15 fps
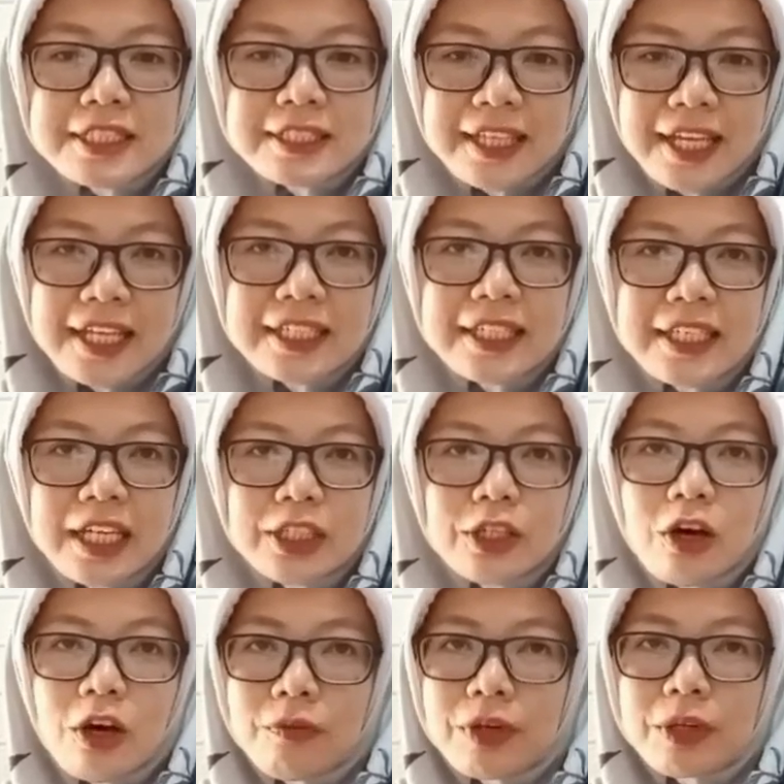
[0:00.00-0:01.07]
text can
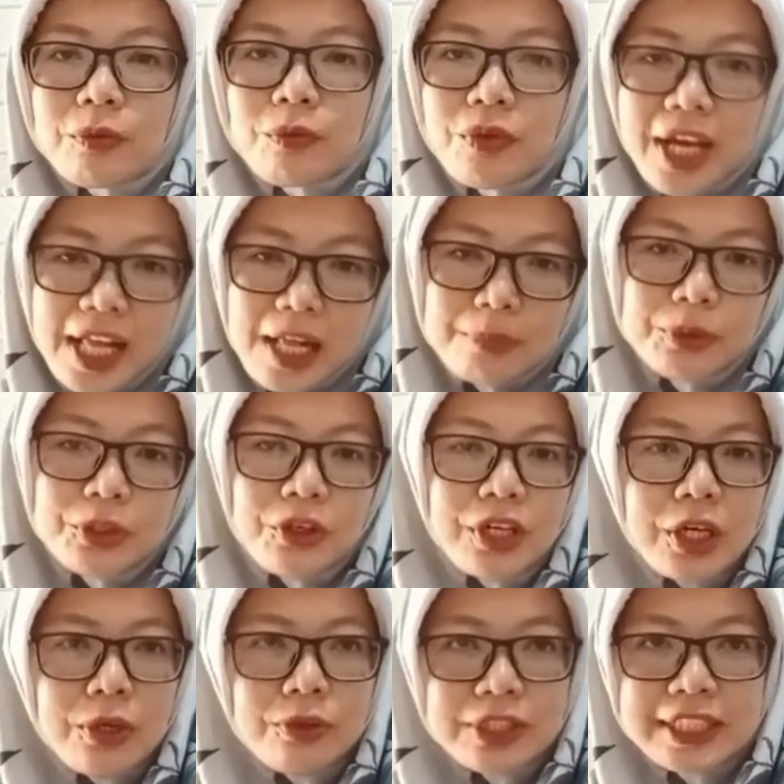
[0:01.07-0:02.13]
overwhelm your
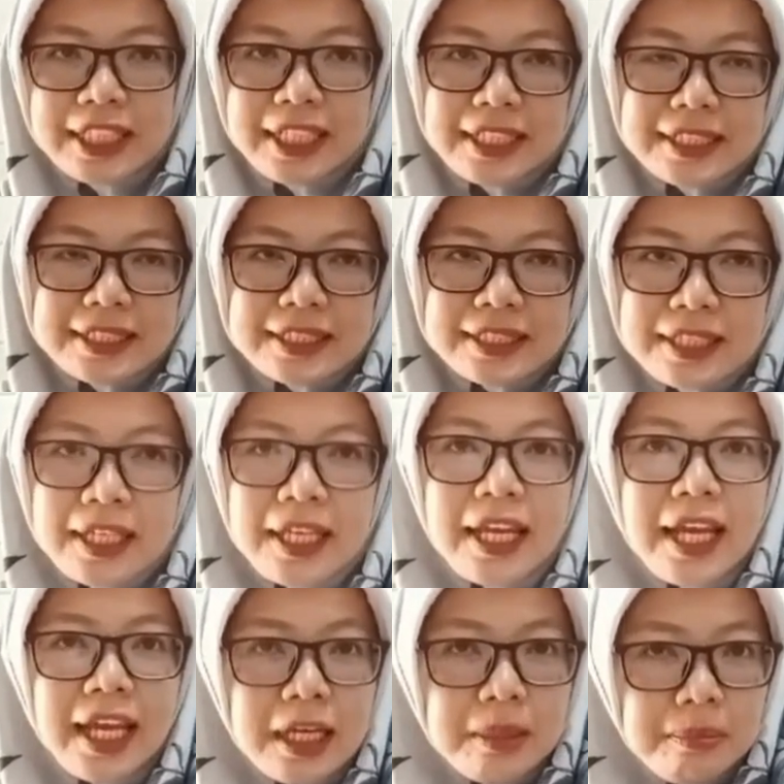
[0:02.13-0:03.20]
audience
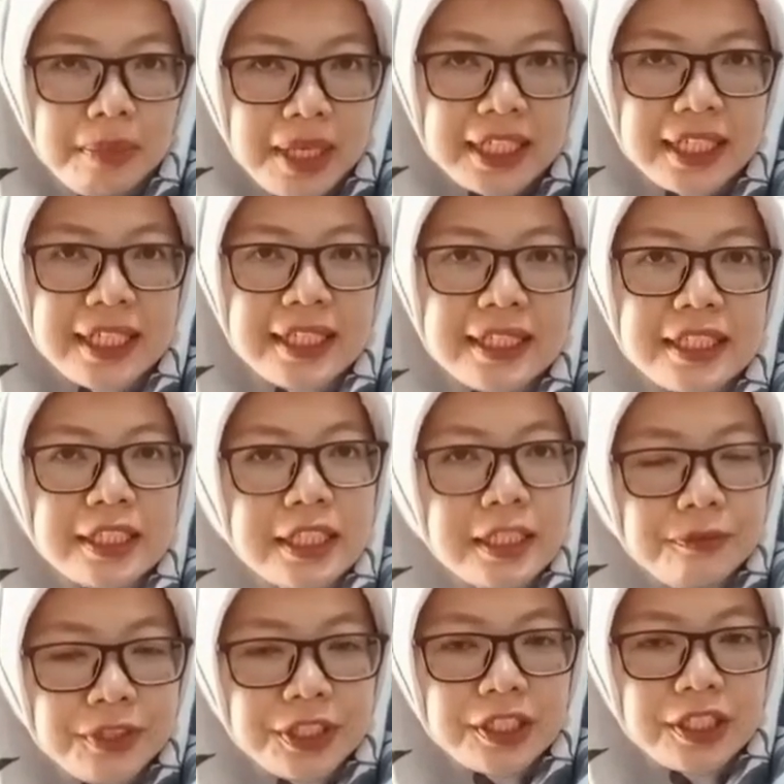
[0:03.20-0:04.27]
and make it
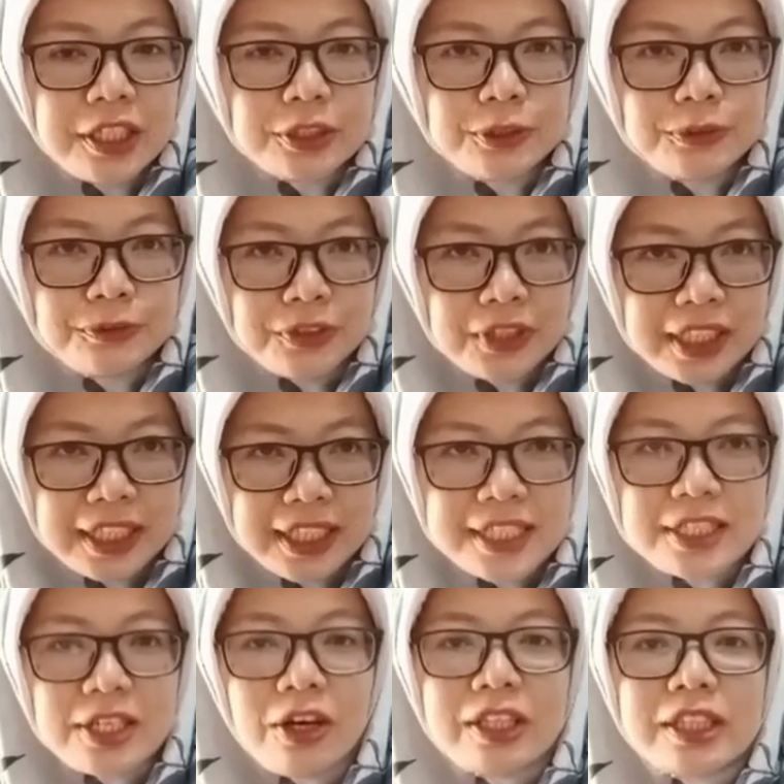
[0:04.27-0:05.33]
difficult to focus
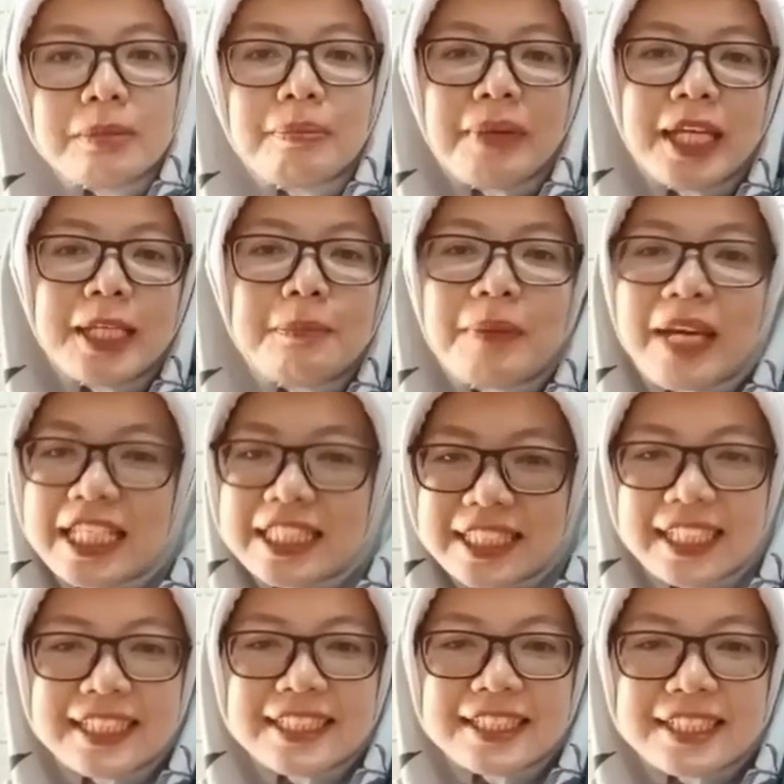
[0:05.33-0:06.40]
on the main
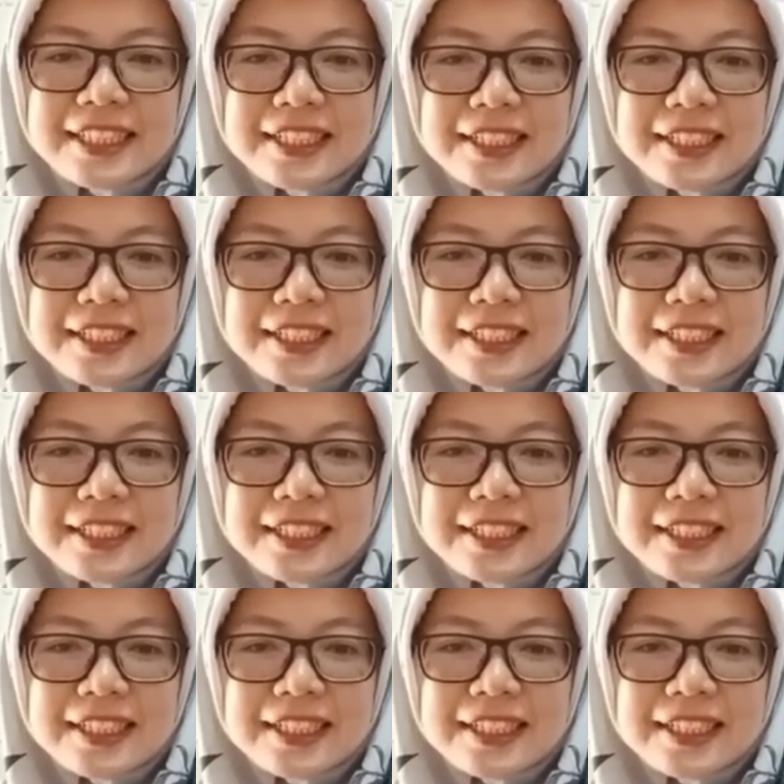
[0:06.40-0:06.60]
message.